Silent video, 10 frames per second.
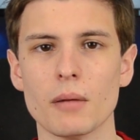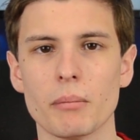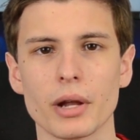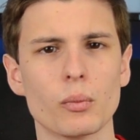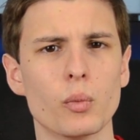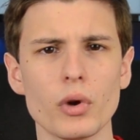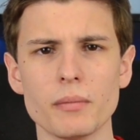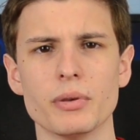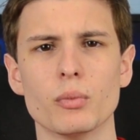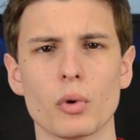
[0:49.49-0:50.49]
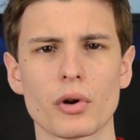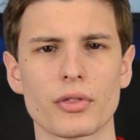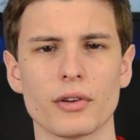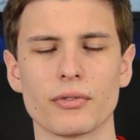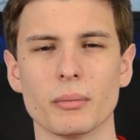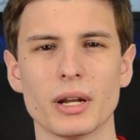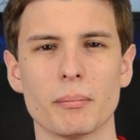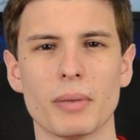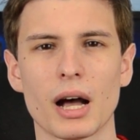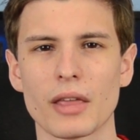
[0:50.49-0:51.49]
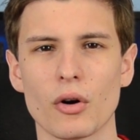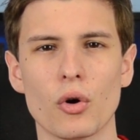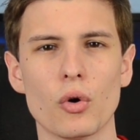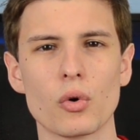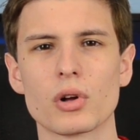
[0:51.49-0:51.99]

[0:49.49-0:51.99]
but it wouldn't be worth it for me to buy the whole